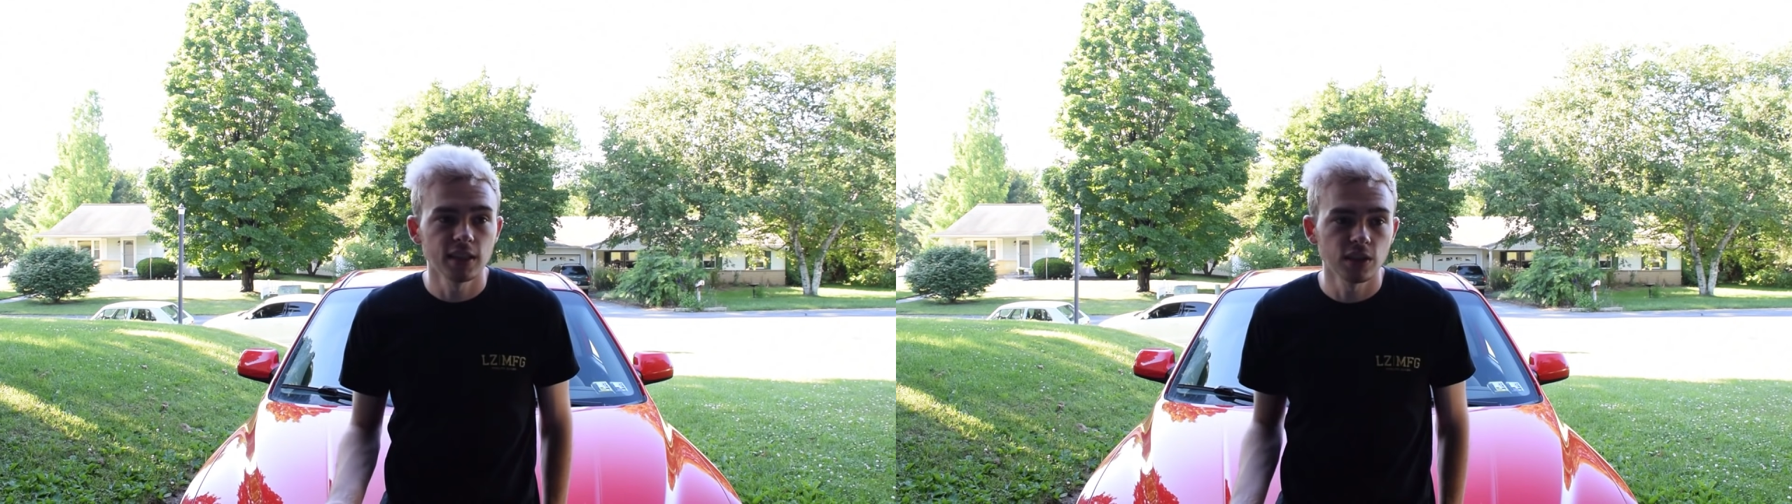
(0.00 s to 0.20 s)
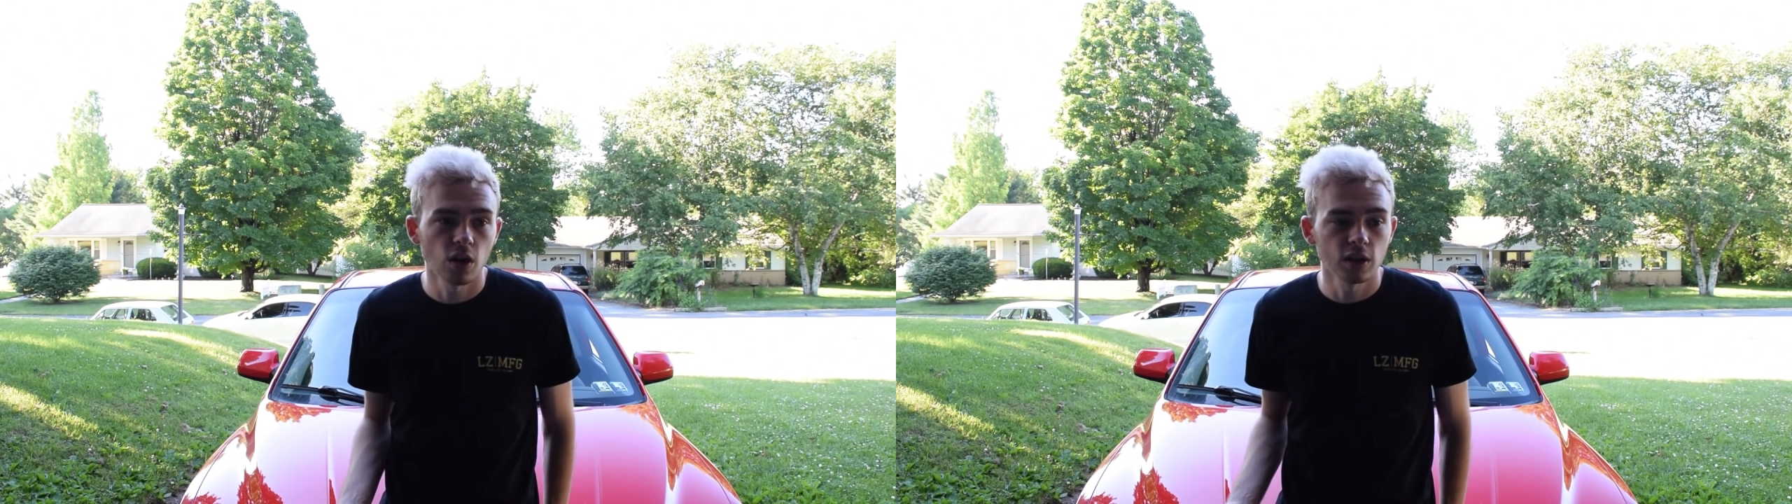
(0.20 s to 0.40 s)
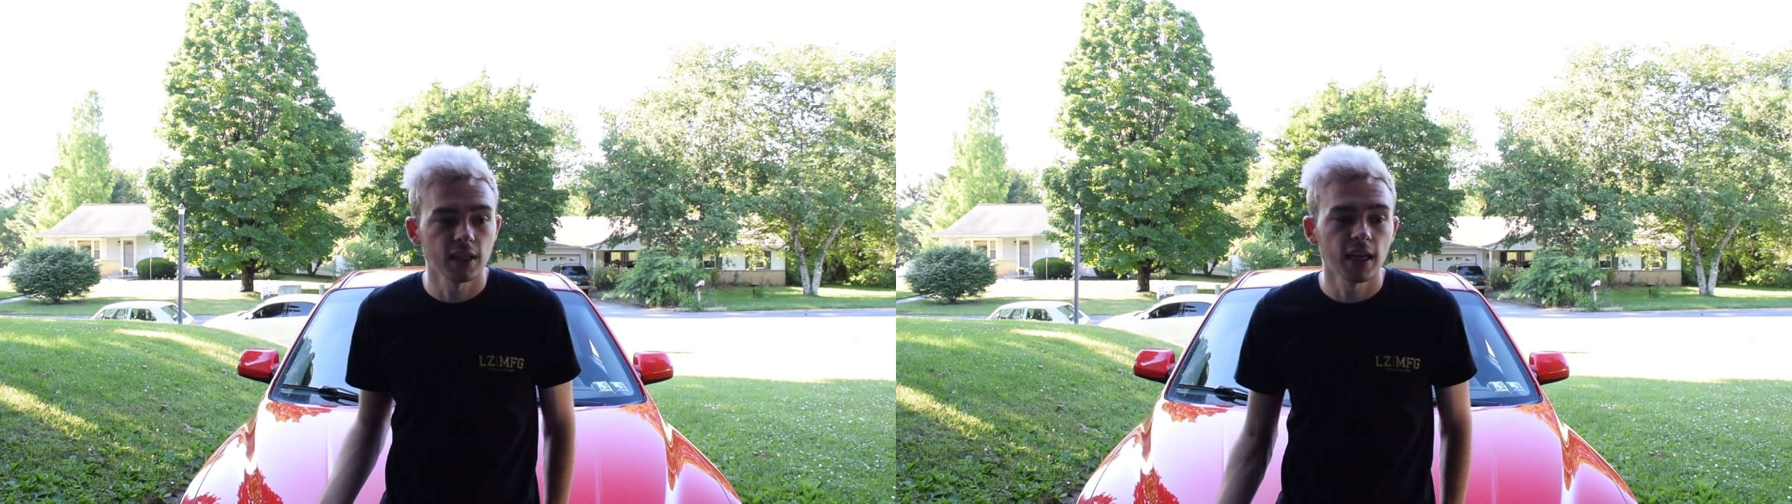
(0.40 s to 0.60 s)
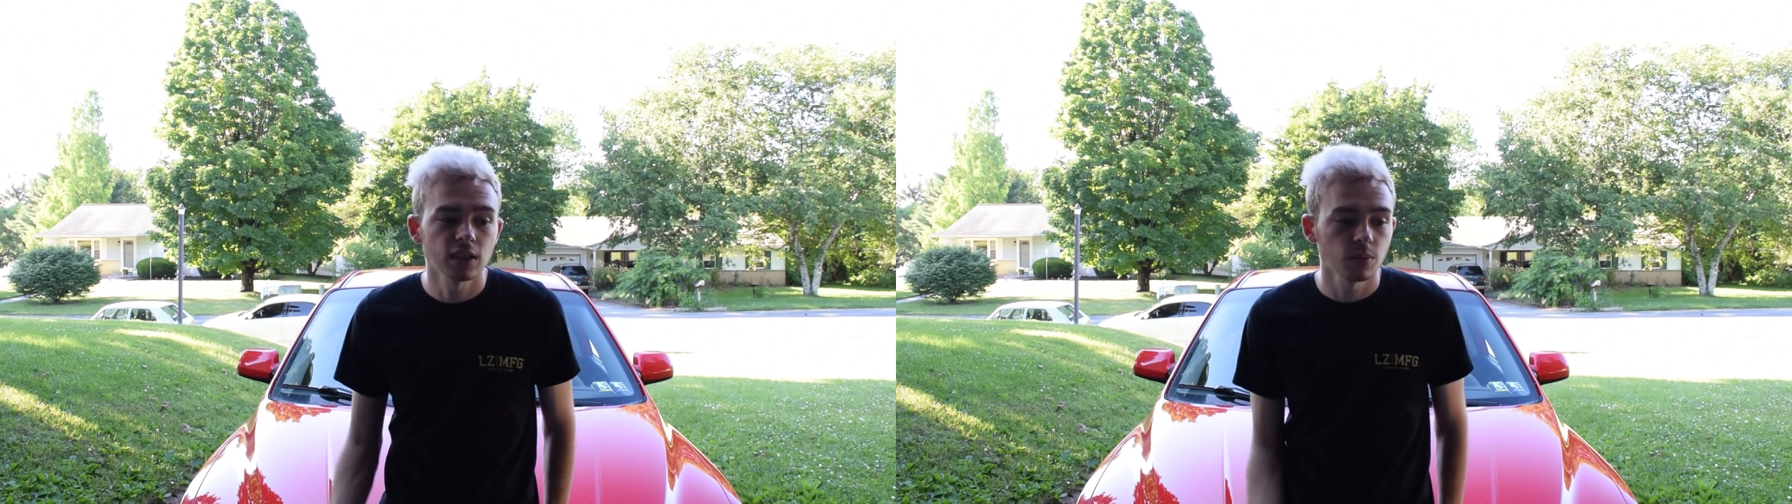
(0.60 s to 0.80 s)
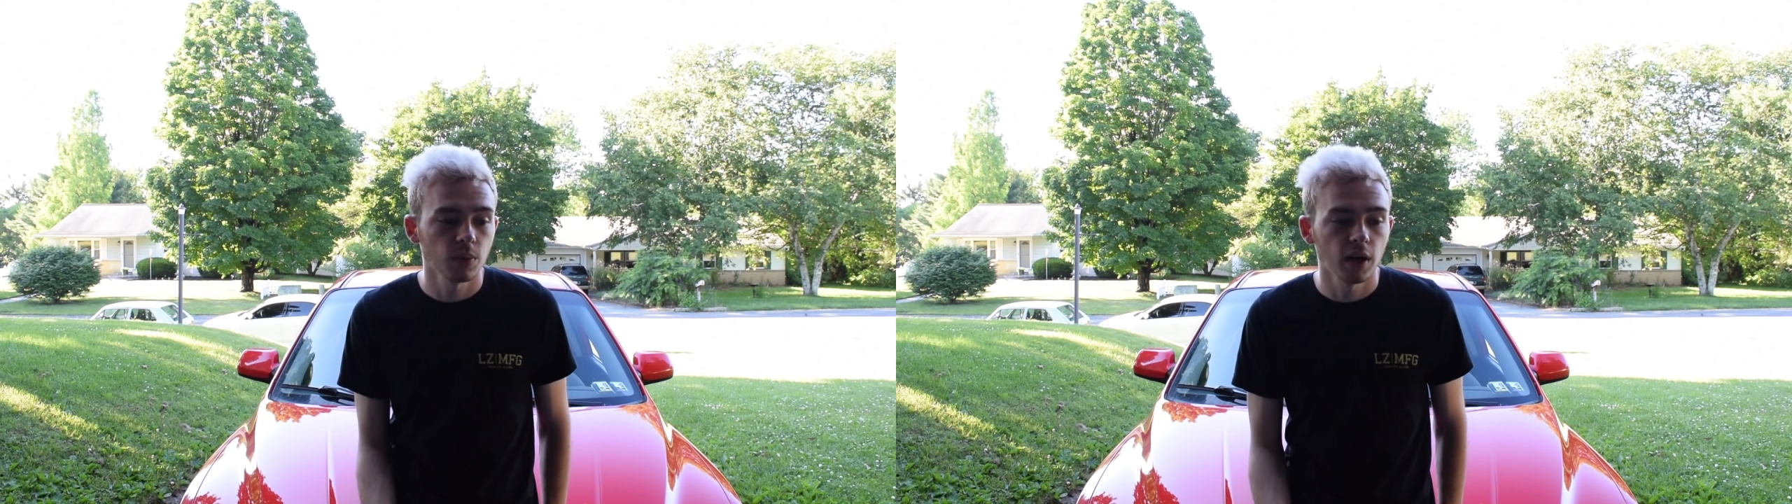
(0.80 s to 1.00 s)
easy car to take
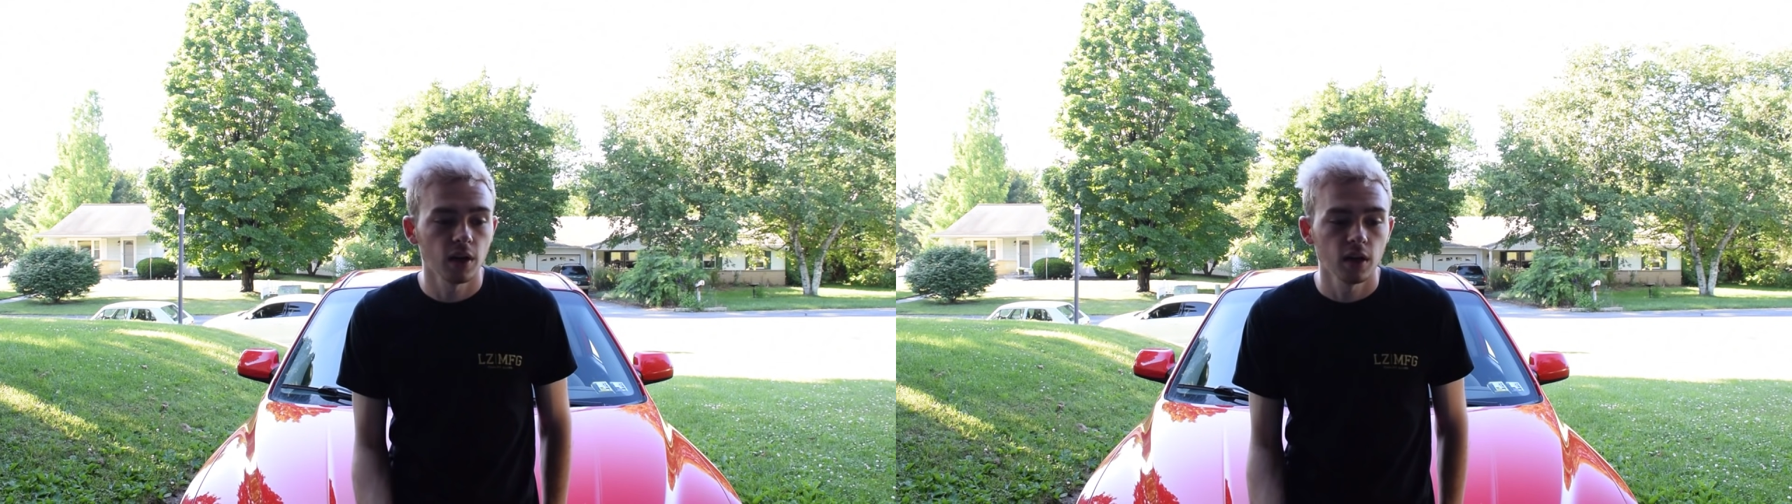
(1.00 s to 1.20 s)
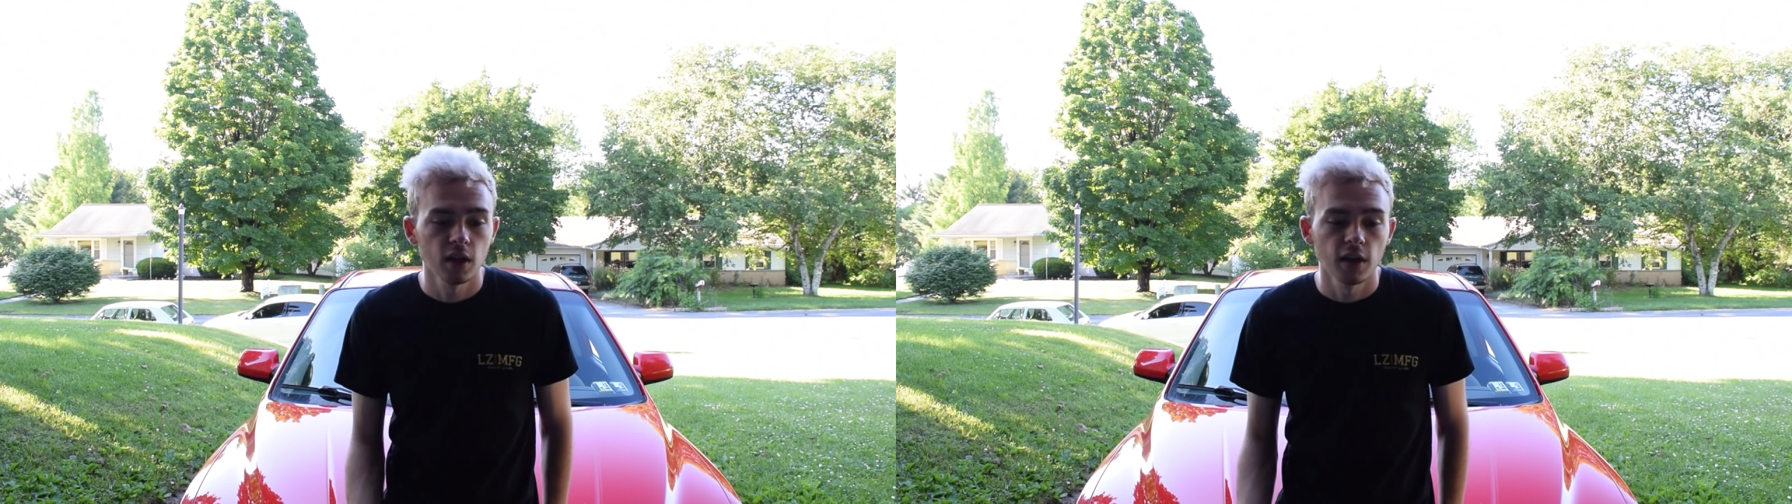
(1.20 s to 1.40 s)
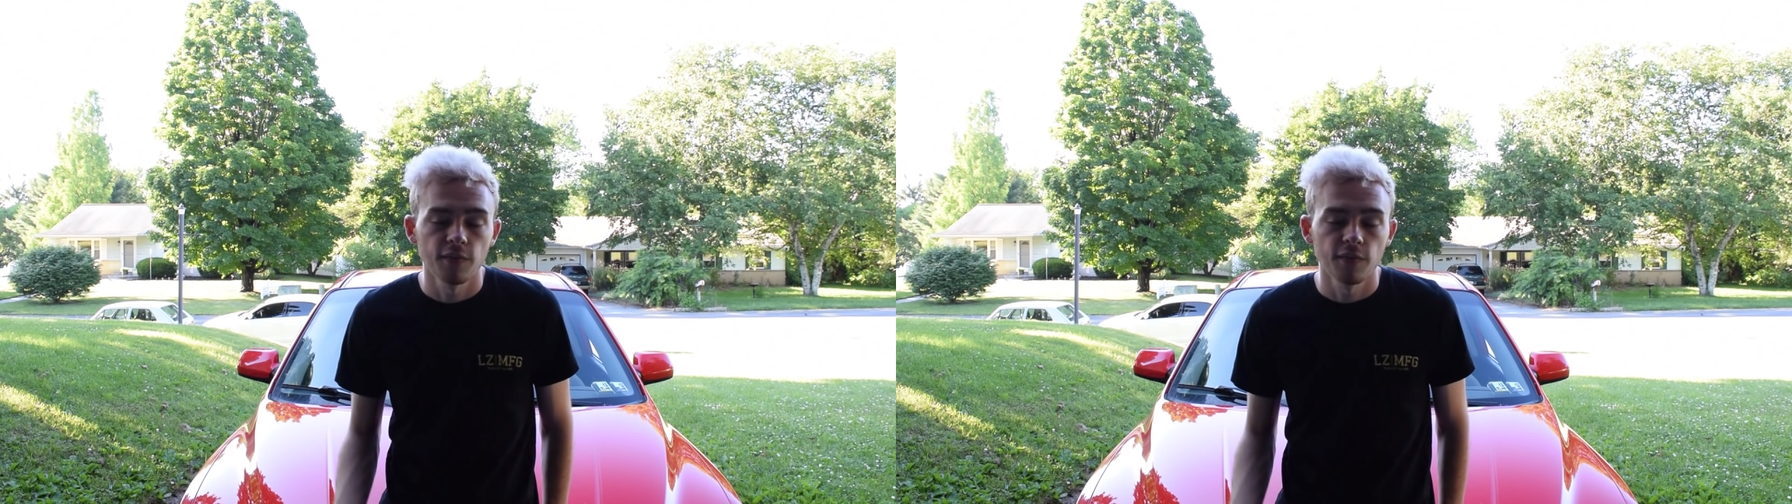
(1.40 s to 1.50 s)
somewhere,